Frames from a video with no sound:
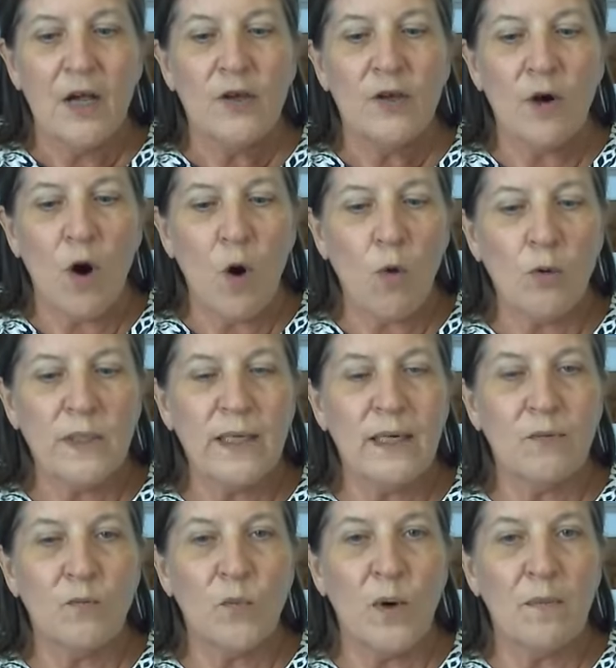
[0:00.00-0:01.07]
You're holding
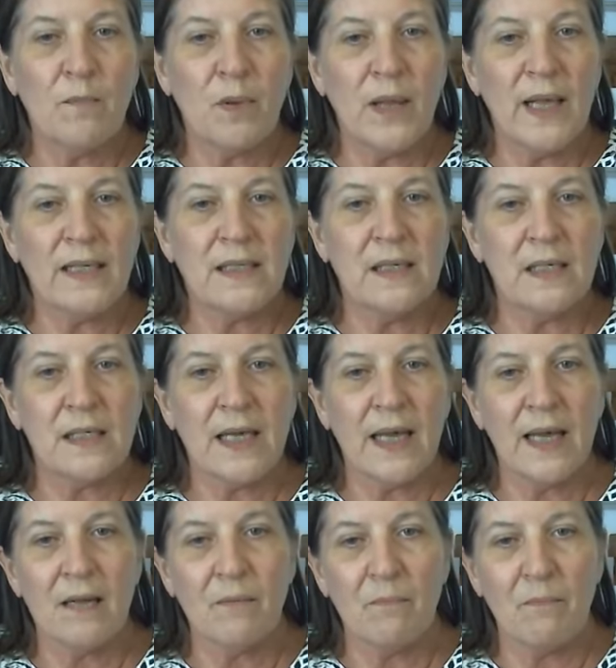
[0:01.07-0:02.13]
it in one place and just
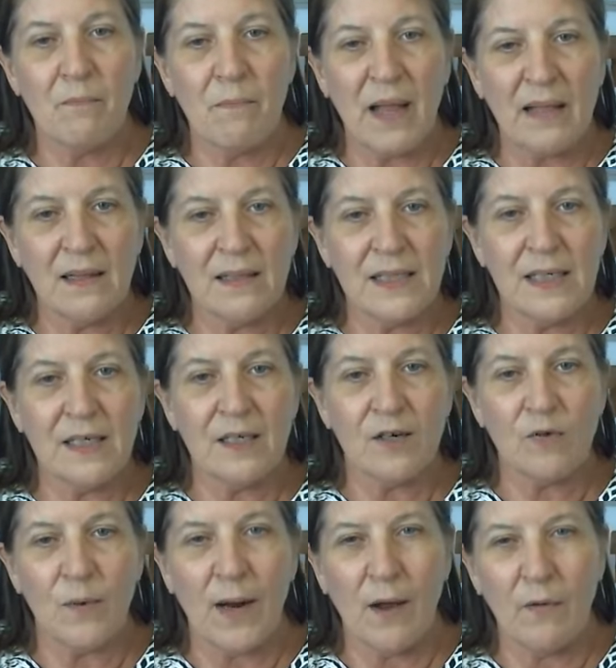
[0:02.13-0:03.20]
kind of balancing it
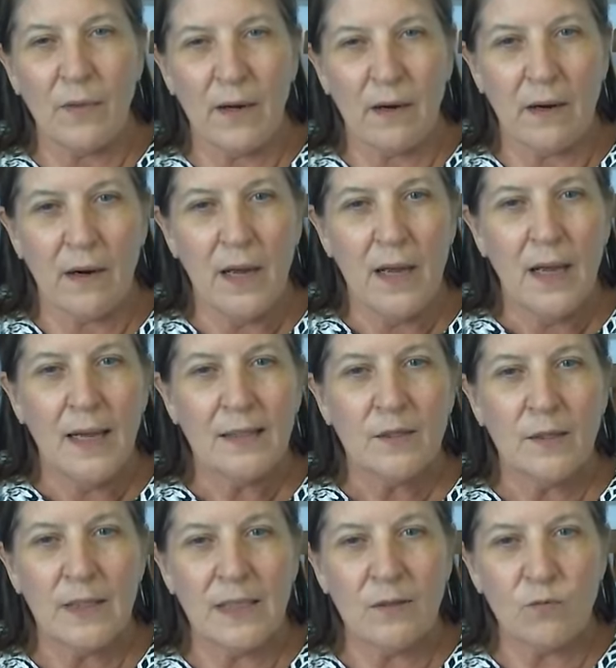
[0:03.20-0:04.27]
around there so
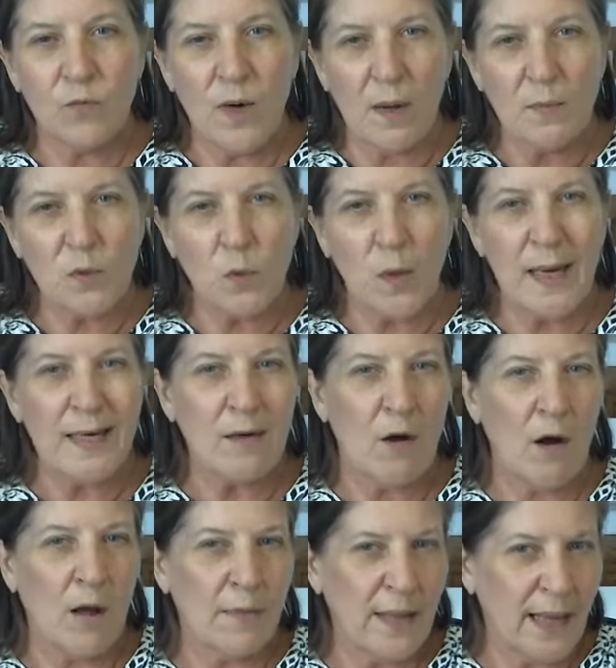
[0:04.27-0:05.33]
that it rubs right
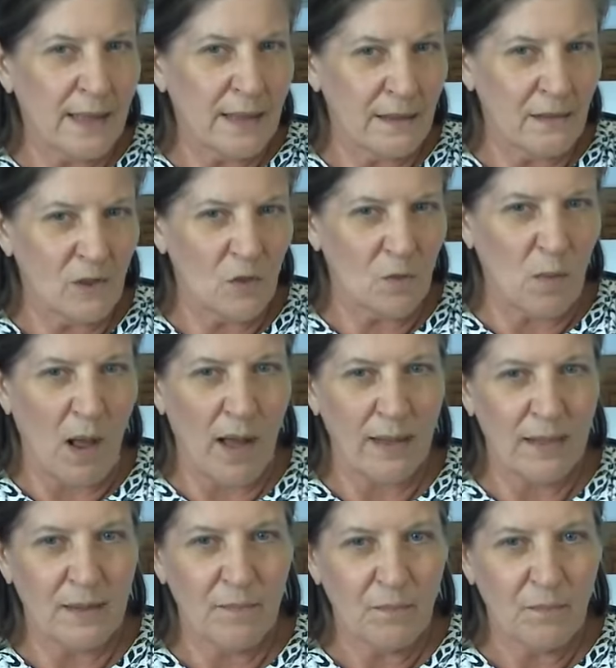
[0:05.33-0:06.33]
on that little spot.